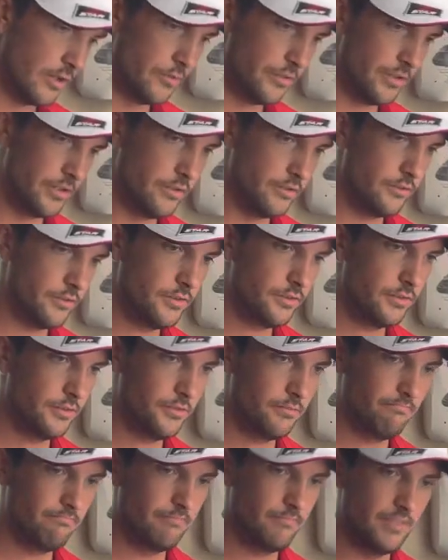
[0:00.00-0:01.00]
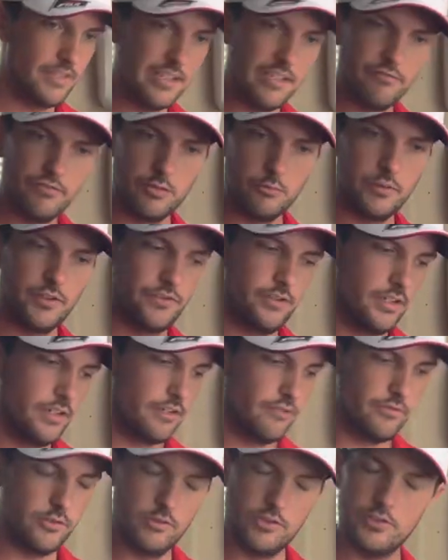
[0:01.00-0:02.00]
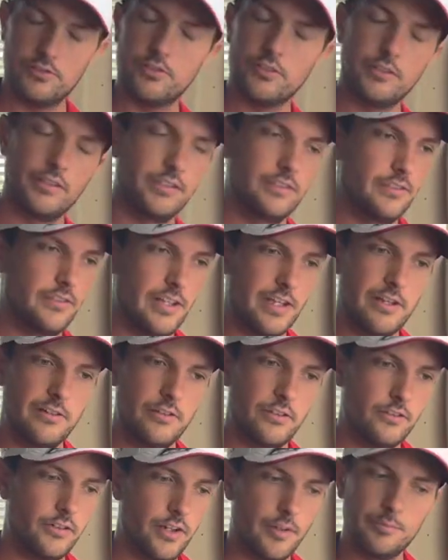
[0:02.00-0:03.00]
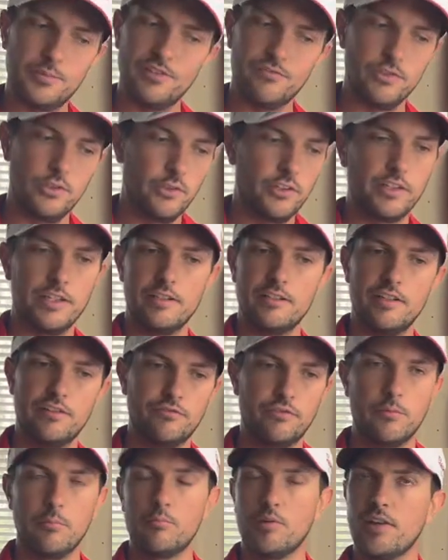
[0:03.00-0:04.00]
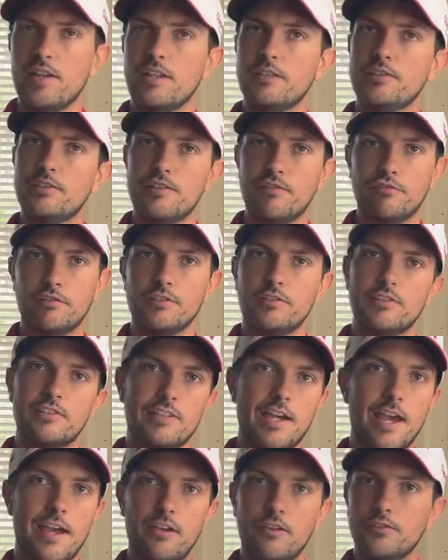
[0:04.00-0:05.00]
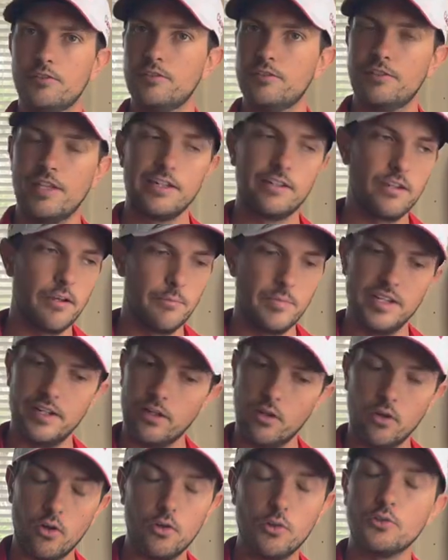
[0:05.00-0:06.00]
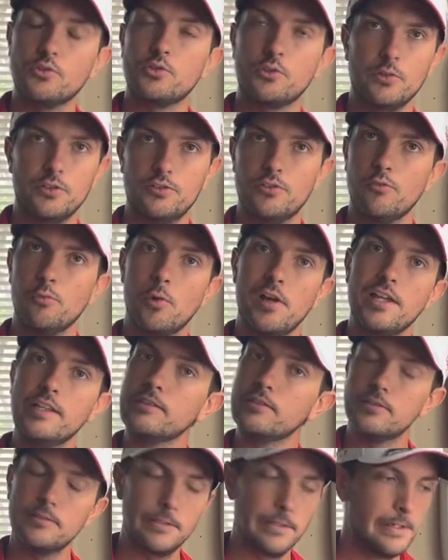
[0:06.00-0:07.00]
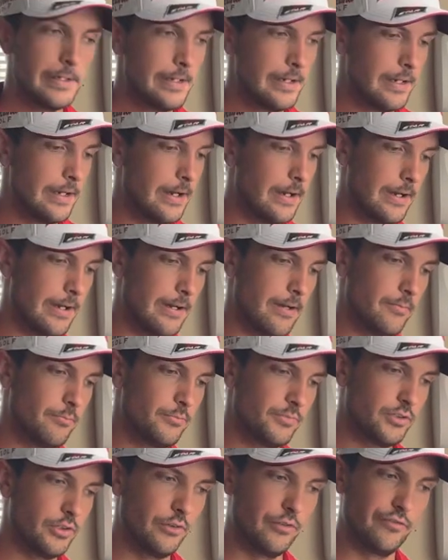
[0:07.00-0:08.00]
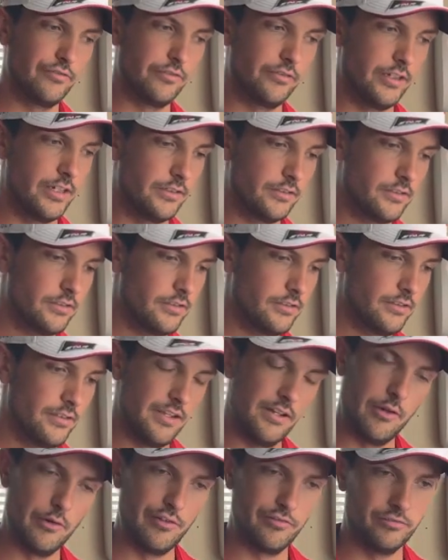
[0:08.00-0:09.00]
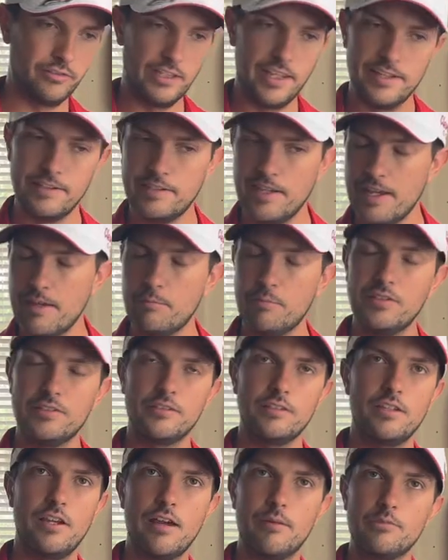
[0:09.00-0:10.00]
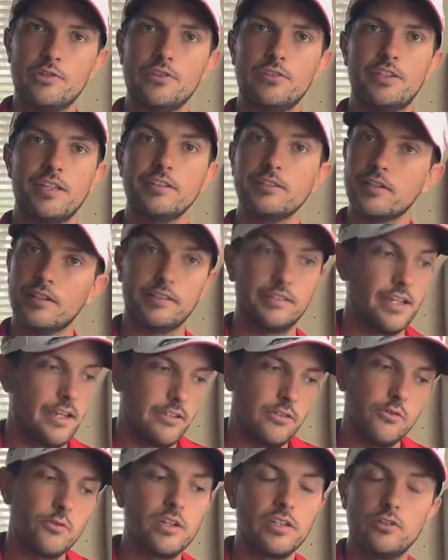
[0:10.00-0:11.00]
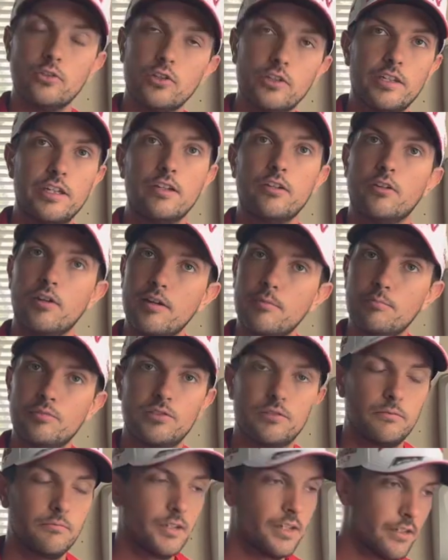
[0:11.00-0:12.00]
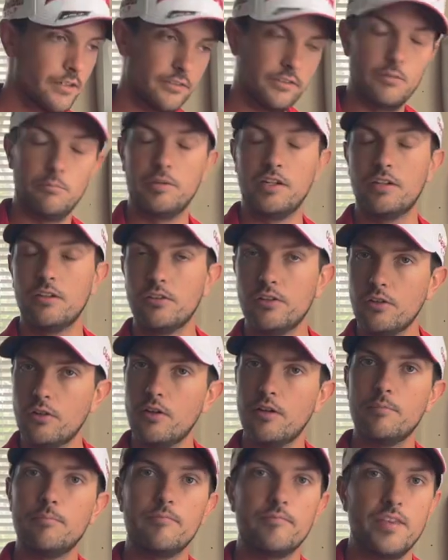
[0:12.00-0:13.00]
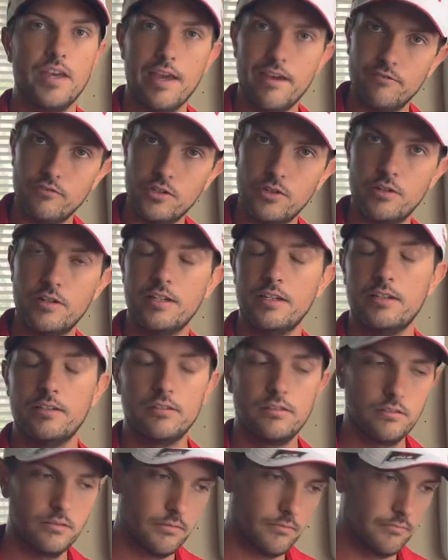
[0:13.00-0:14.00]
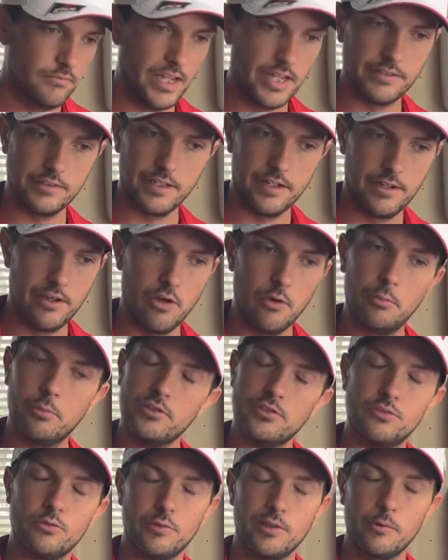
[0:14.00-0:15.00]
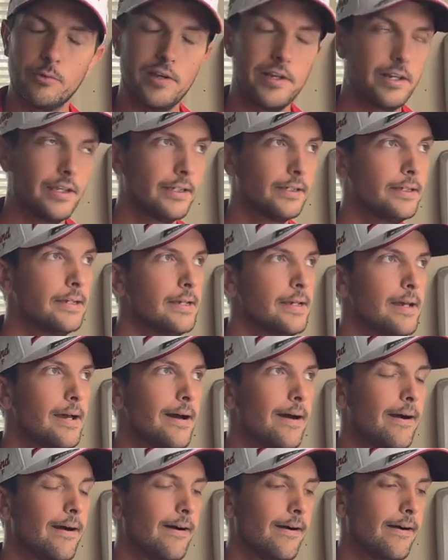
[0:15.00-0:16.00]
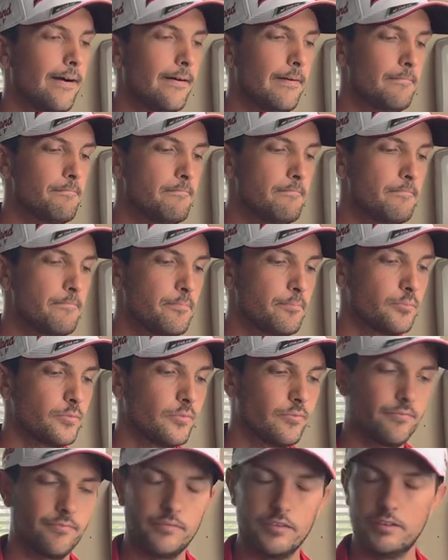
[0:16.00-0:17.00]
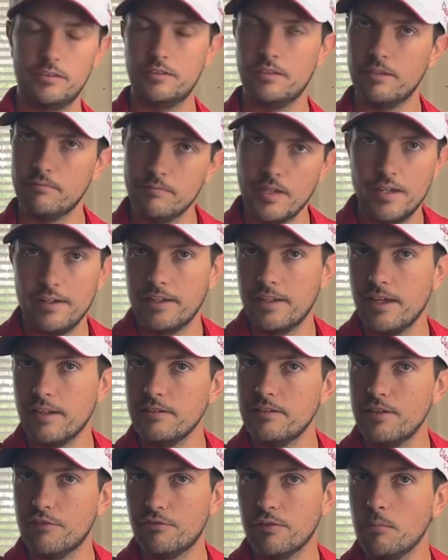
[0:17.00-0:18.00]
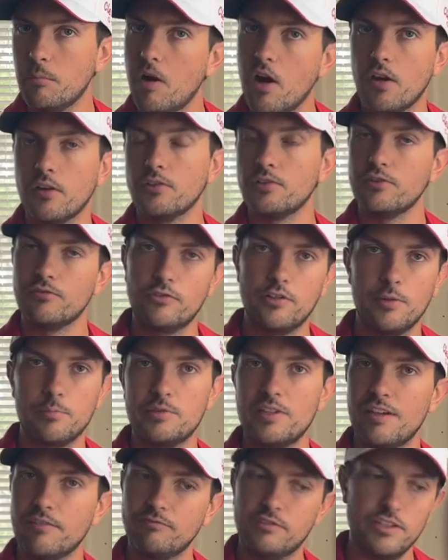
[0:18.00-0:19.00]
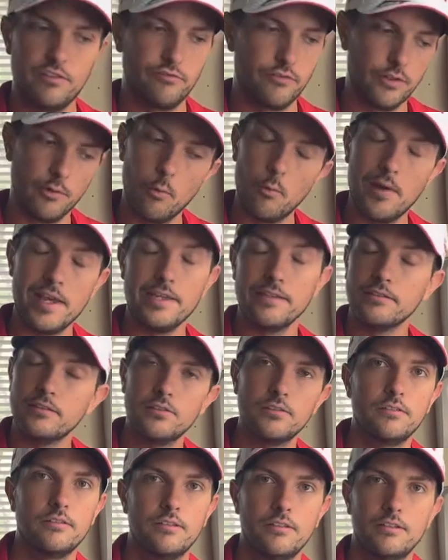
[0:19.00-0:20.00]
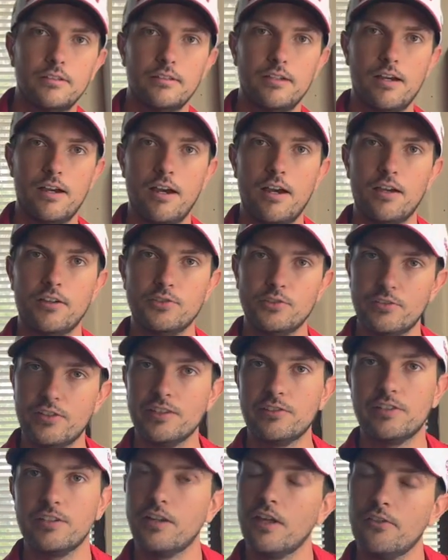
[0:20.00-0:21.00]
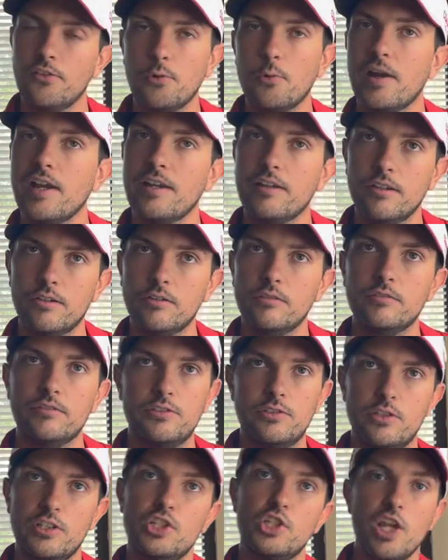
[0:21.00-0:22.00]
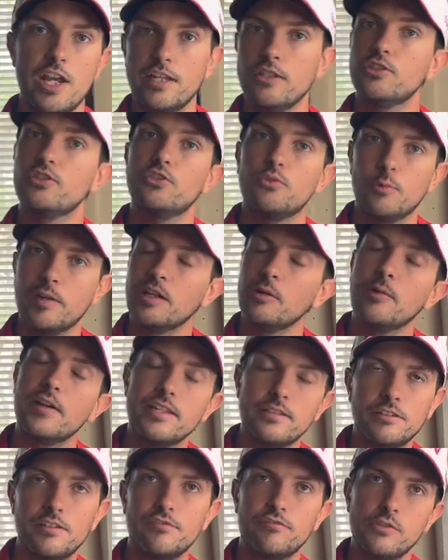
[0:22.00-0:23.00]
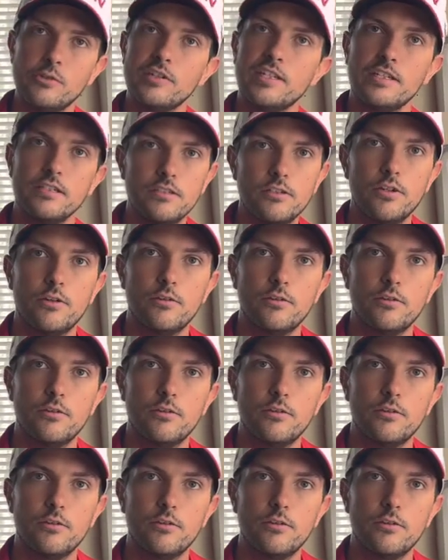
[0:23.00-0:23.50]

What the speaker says: There's, even within, if you just look at standard grips, if you look at different brands, different styles, they come in all sorts of weights. So if it's, if lead tape isn't the option, things like that, you can look at grips. The bigger the grip, the heavier it is. That's going to help with swing weighting. And again, different models of grips have different weights. Yeah. So that's another way to change swing weights if you need to.